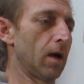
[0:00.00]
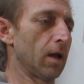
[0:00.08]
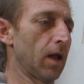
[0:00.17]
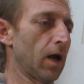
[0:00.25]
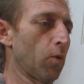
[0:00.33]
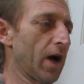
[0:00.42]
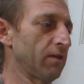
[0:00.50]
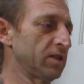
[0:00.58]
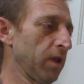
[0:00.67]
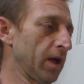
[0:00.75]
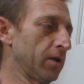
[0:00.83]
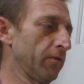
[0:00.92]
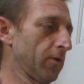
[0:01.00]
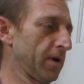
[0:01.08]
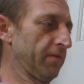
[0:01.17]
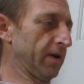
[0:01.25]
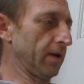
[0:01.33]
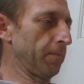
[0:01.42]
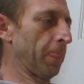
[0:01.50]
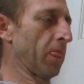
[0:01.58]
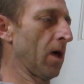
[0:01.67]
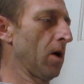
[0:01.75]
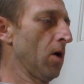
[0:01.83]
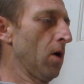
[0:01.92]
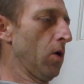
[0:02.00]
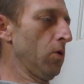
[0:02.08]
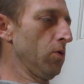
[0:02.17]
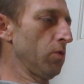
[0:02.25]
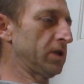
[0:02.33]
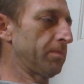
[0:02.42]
likewise plaintiff or defendant. Who